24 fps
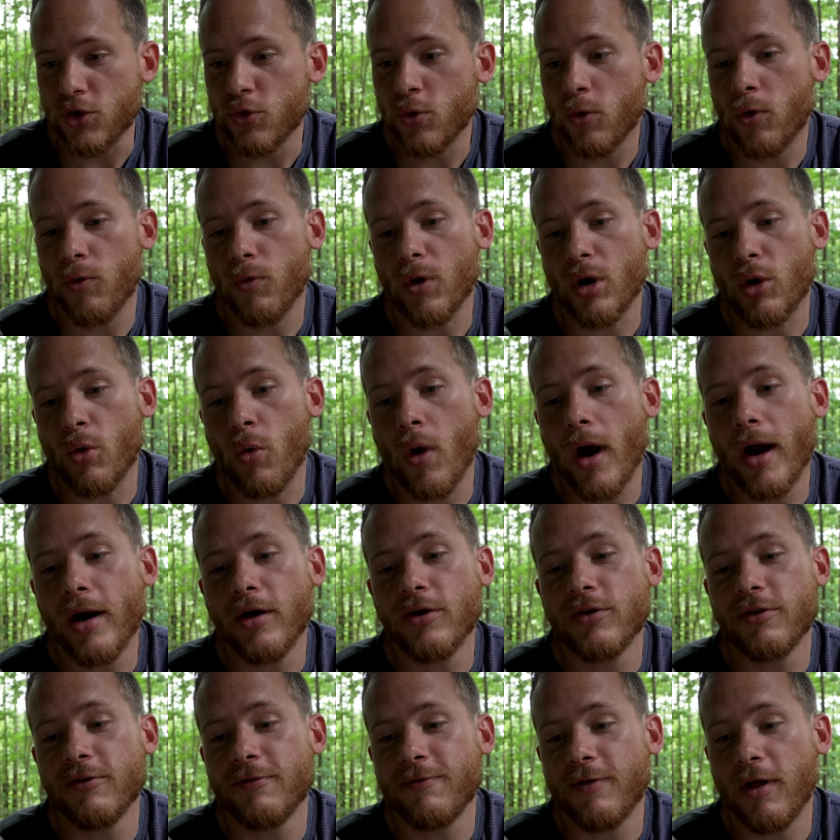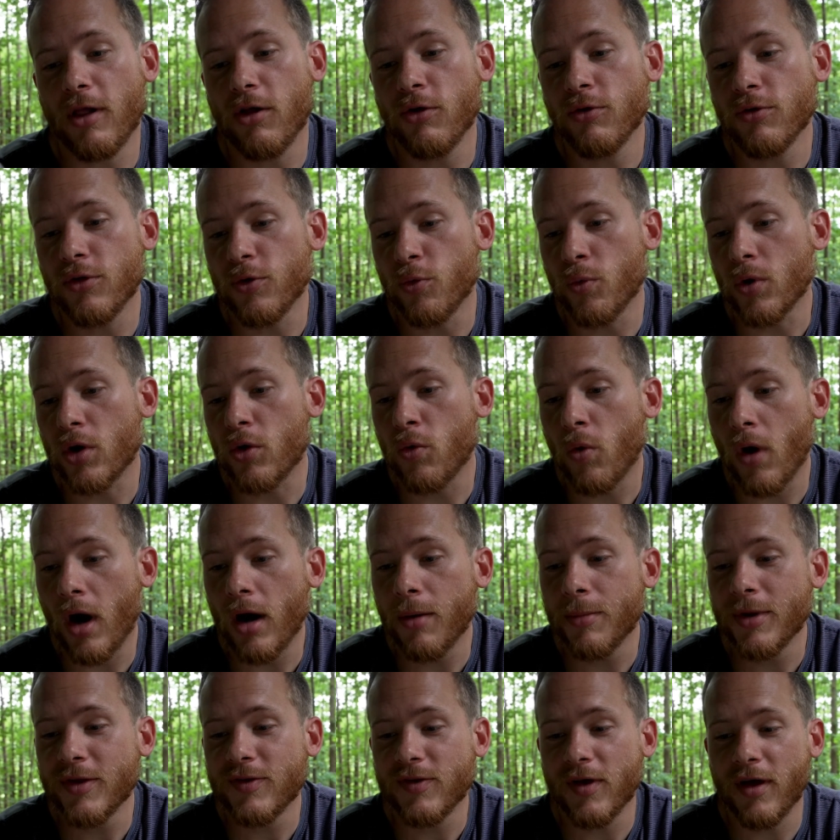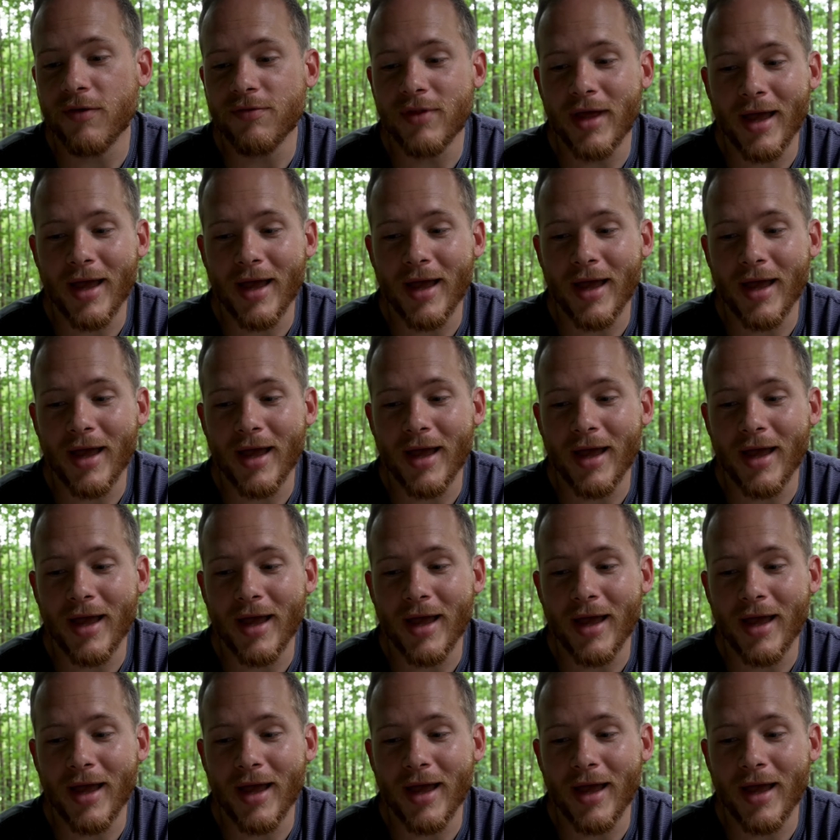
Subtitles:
you are required to follow the requirements of